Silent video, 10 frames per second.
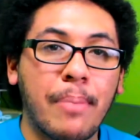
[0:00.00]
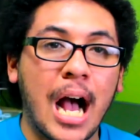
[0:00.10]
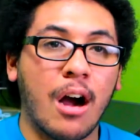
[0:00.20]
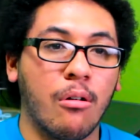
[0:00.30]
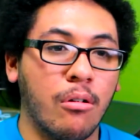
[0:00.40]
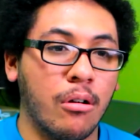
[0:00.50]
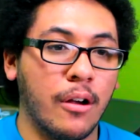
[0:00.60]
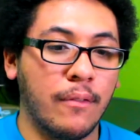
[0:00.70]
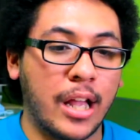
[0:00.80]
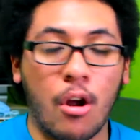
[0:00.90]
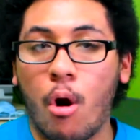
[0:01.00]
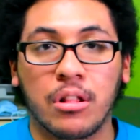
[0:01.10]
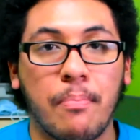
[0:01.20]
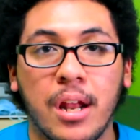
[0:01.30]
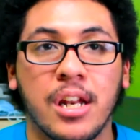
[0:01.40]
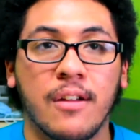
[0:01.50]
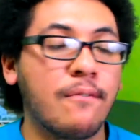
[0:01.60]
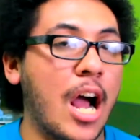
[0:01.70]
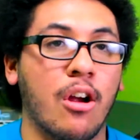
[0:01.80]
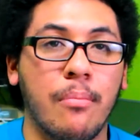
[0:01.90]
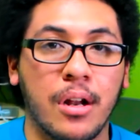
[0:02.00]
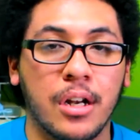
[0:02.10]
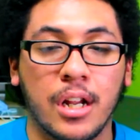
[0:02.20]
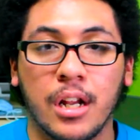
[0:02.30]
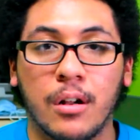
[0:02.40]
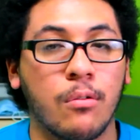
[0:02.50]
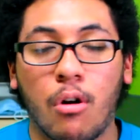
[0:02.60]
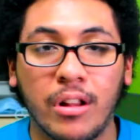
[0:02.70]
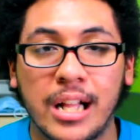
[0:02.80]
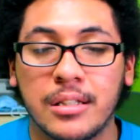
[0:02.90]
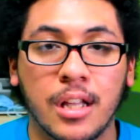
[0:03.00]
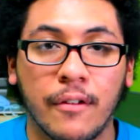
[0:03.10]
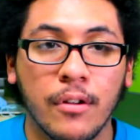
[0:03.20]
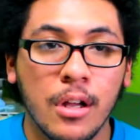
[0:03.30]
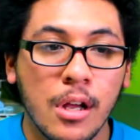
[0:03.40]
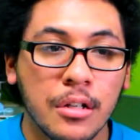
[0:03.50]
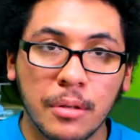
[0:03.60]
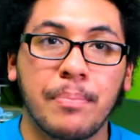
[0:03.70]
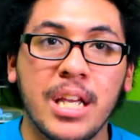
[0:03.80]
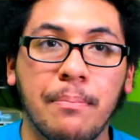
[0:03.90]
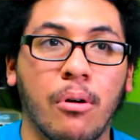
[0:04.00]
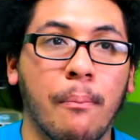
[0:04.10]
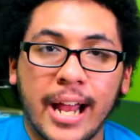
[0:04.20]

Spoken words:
the power of like earth bending, fire bending, and all that stuff to people.